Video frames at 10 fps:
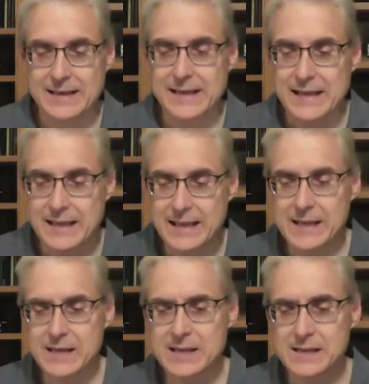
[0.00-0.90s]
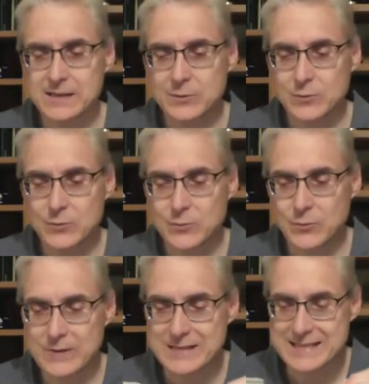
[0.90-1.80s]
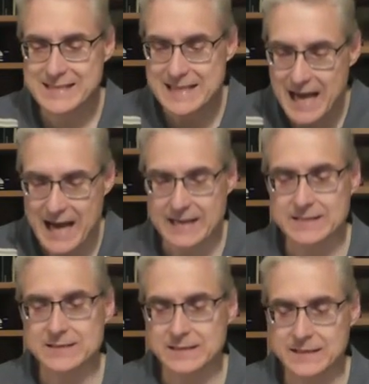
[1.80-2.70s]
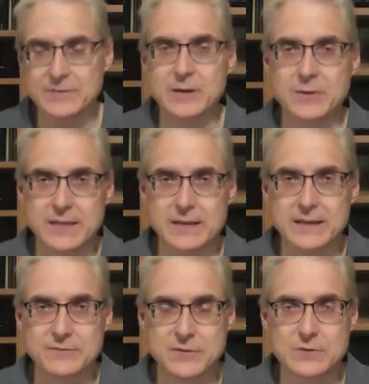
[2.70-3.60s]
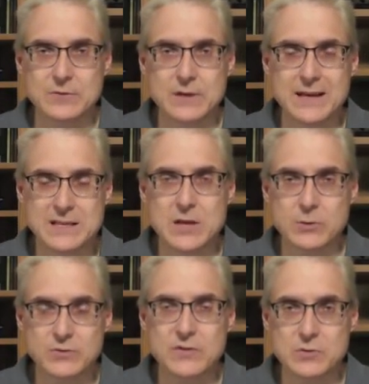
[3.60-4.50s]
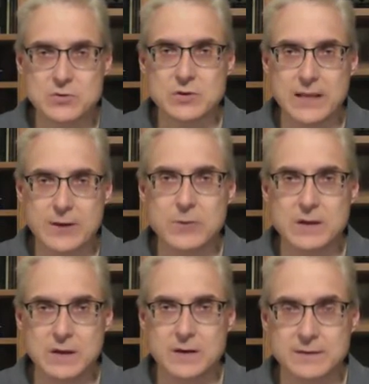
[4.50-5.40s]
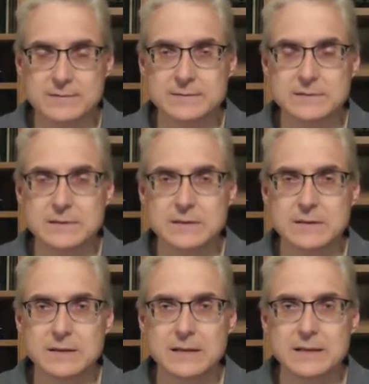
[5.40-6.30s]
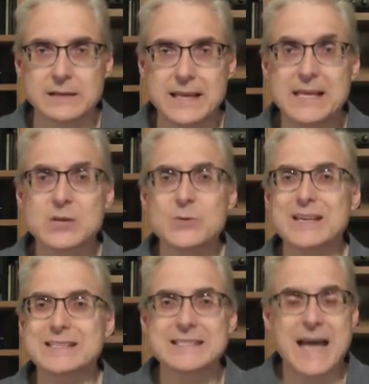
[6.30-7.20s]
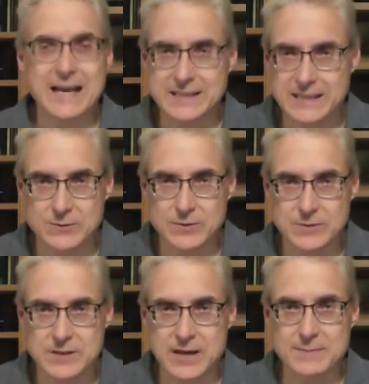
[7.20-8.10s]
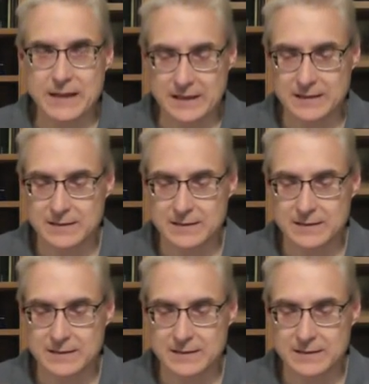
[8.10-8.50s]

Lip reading: He was not living with an unknown future like we are. He knew exactly what was coming.